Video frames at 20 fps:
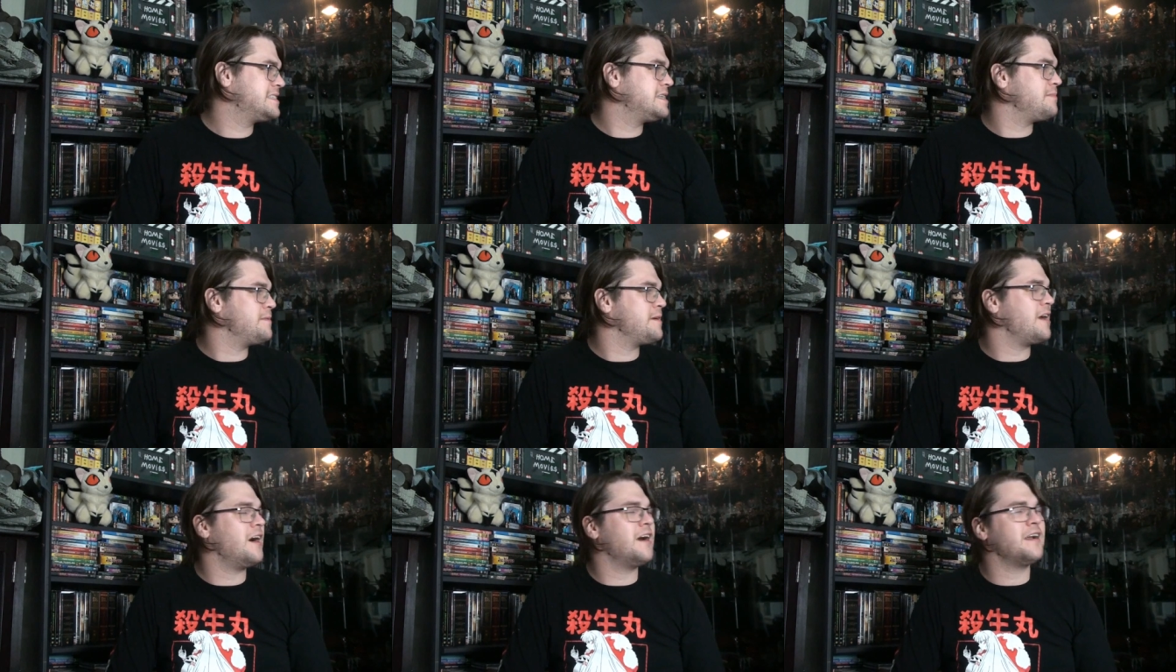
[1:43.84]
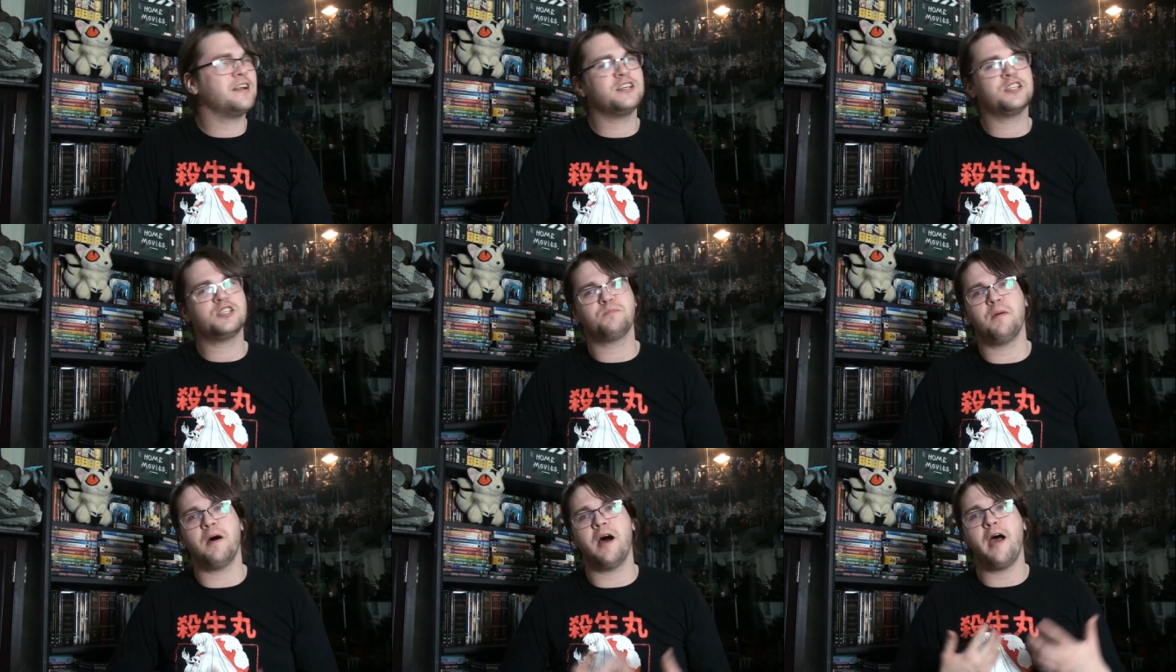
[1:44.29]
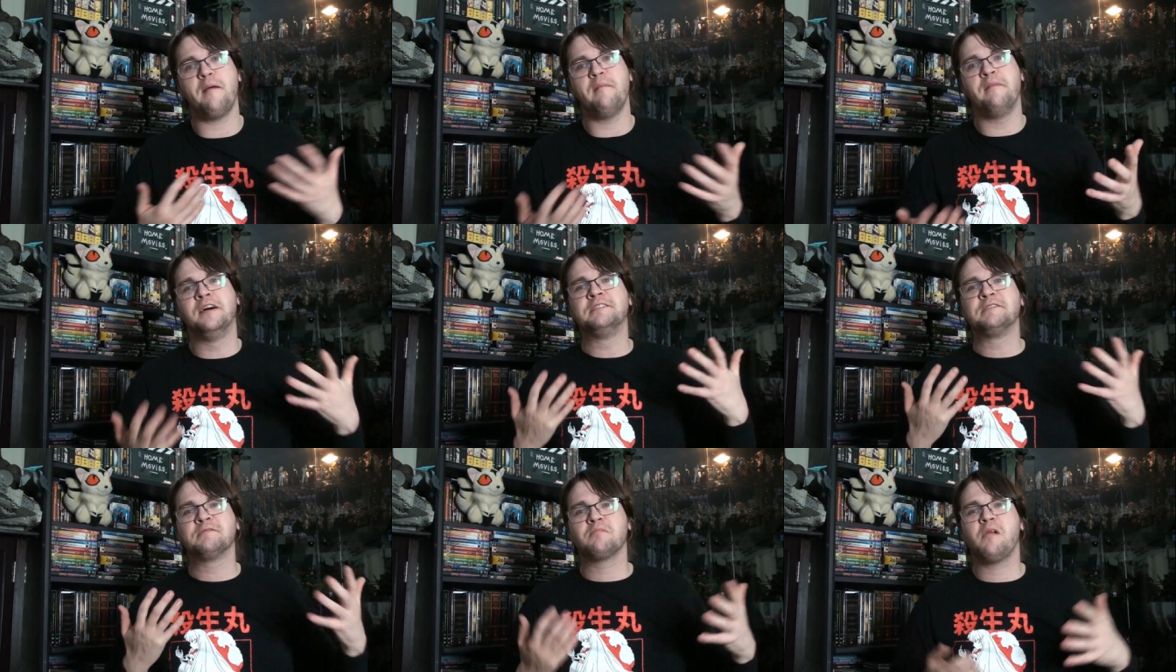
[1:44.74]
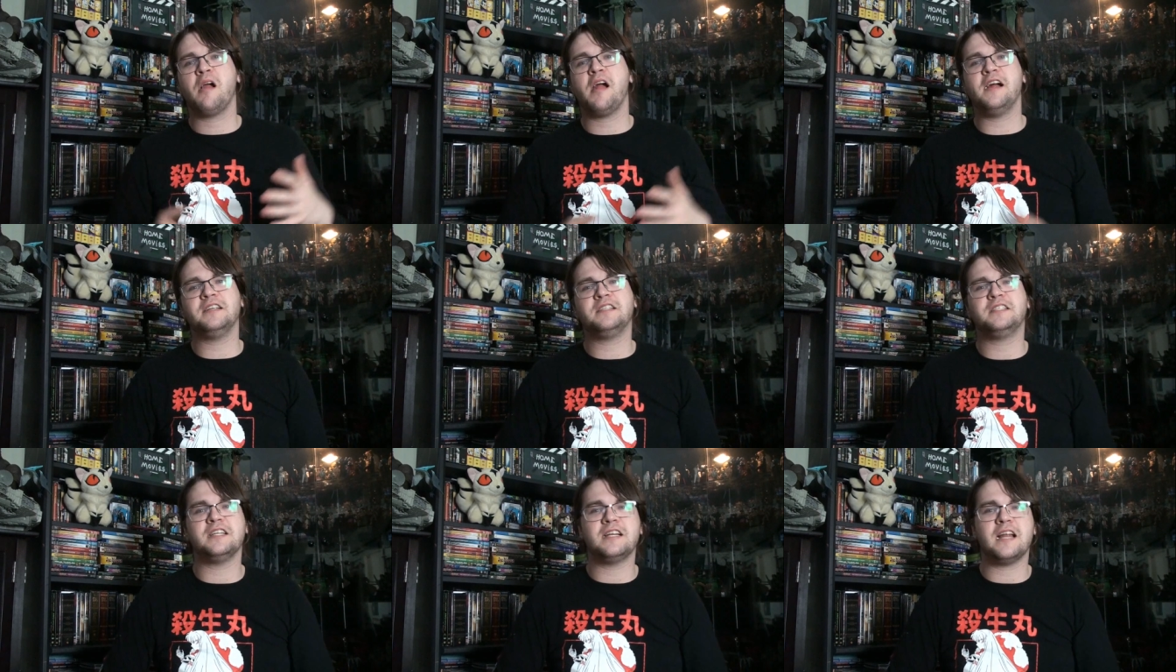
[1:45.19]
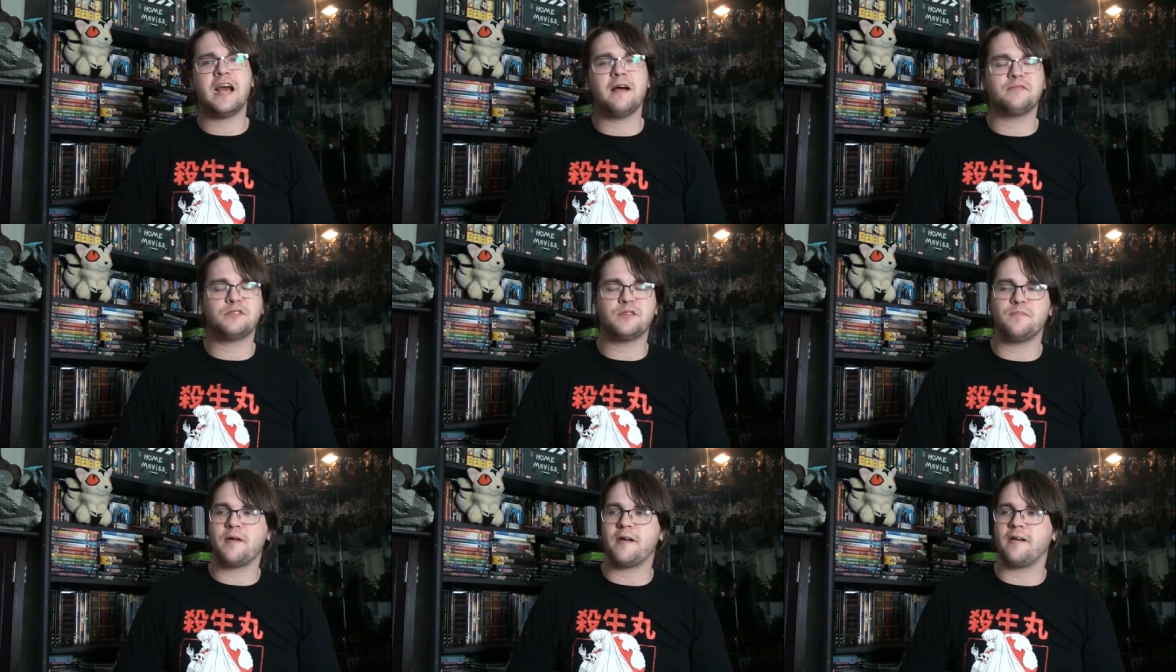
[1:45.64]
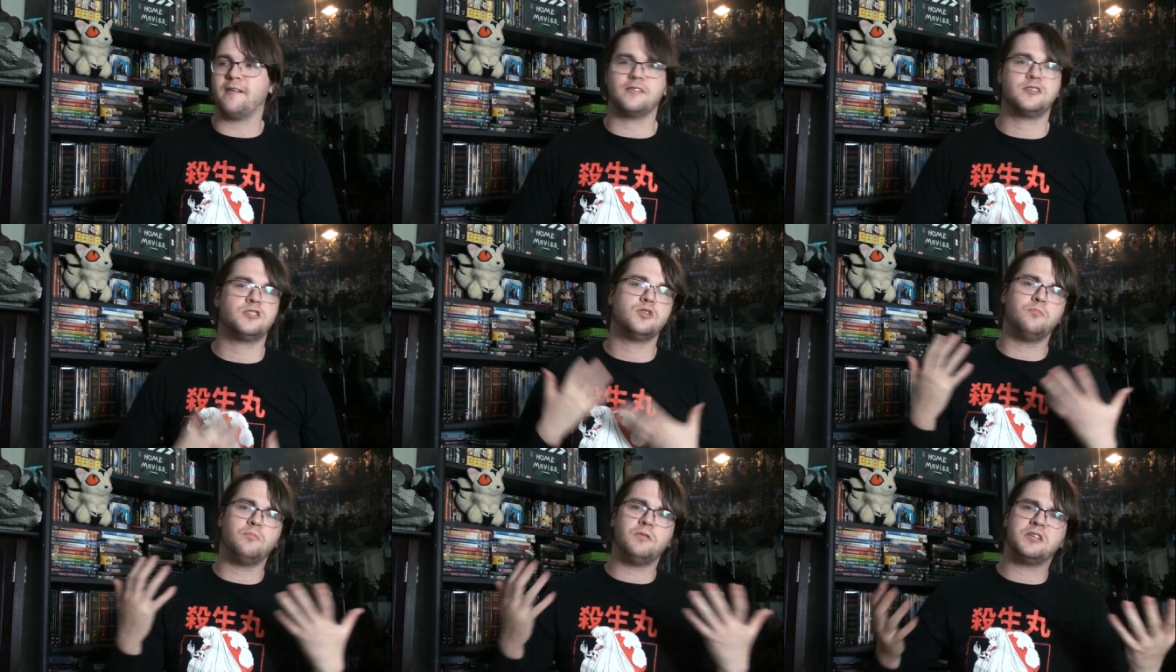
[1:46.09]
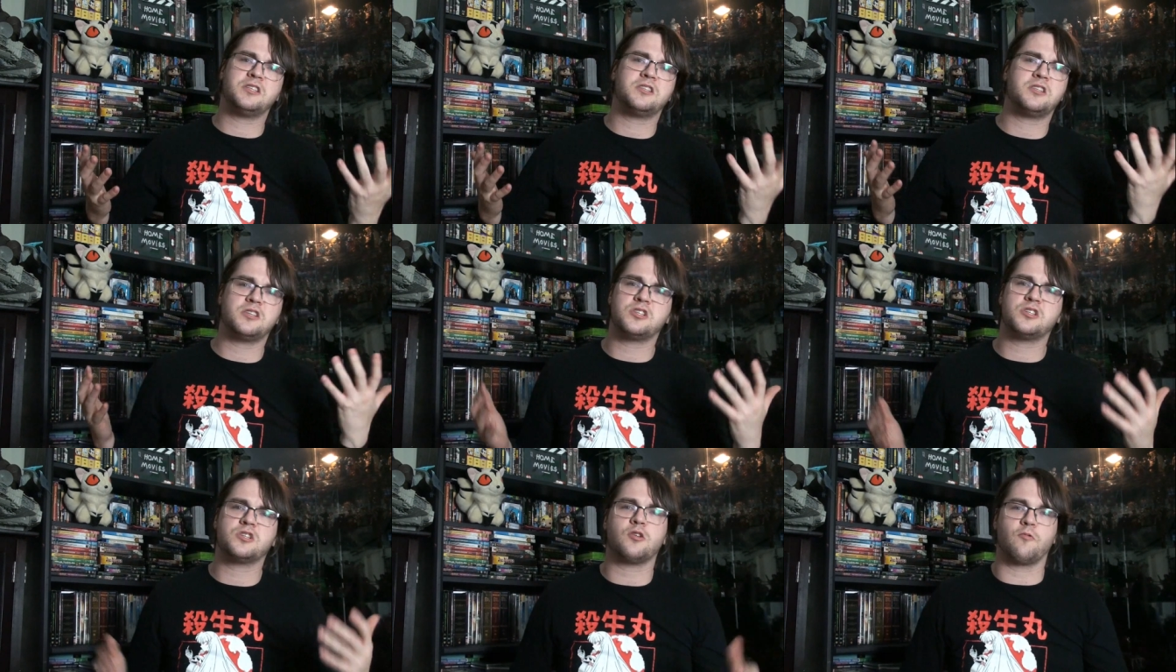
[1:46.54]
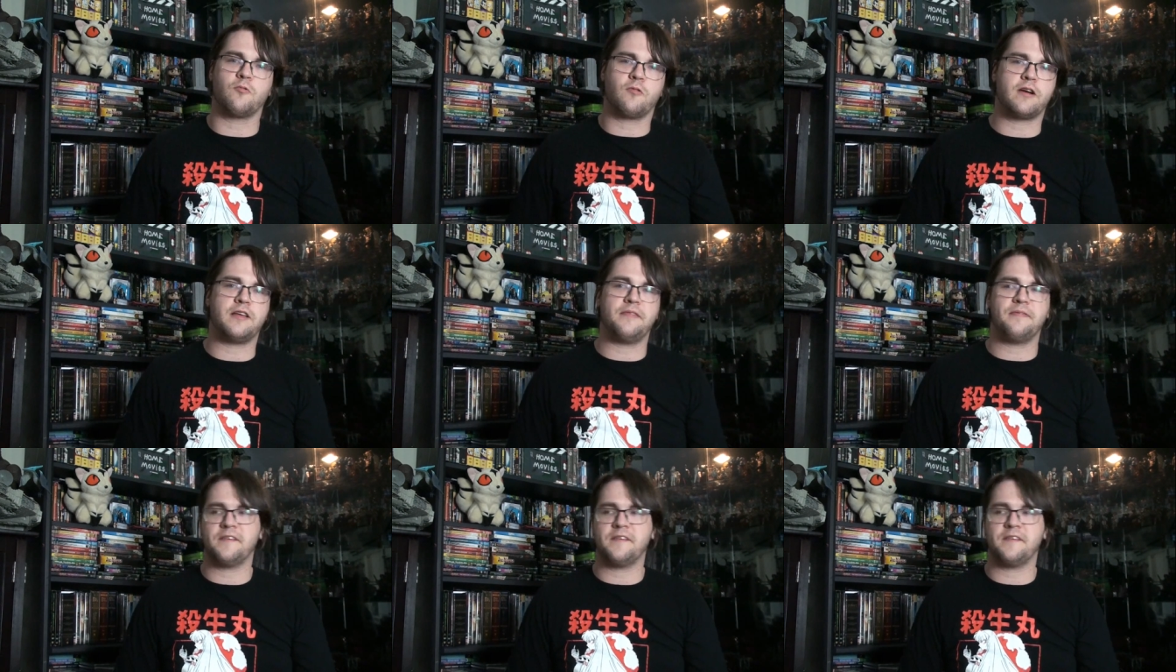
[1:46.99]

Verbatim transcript: to be honest, but it did have some merits. So, what's the story in